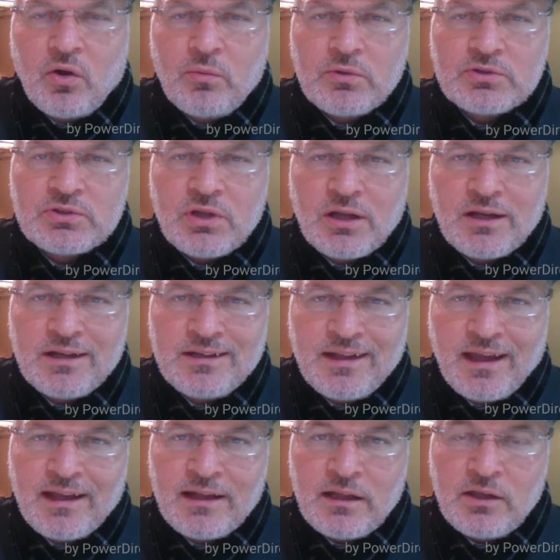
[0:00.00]
almost on a
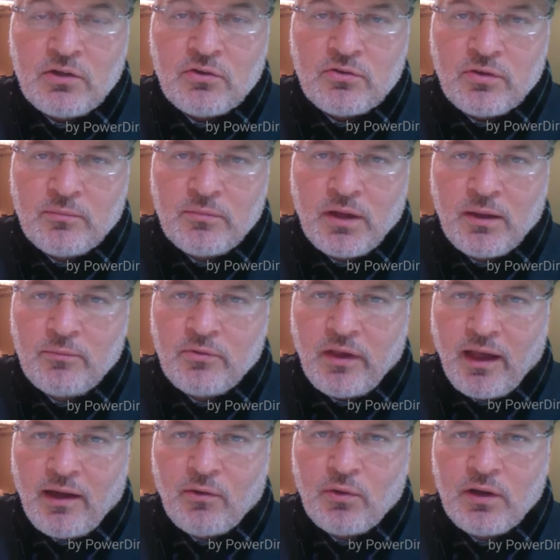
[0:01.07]
daily or sometimes
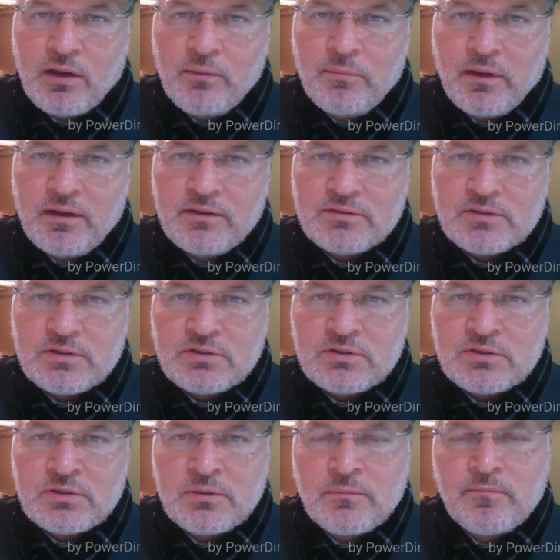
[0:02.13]
hourly
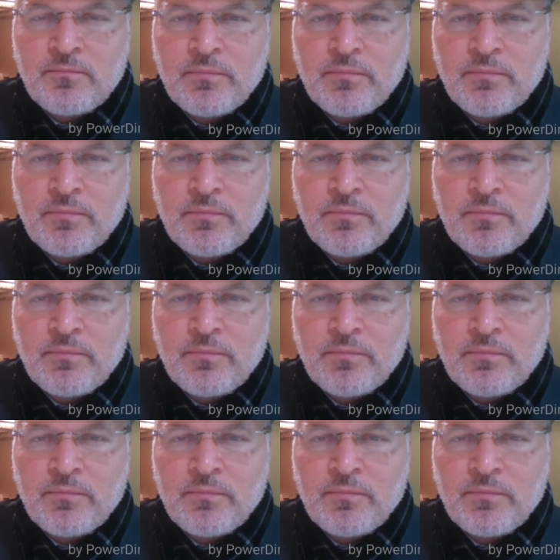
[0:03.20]
basis.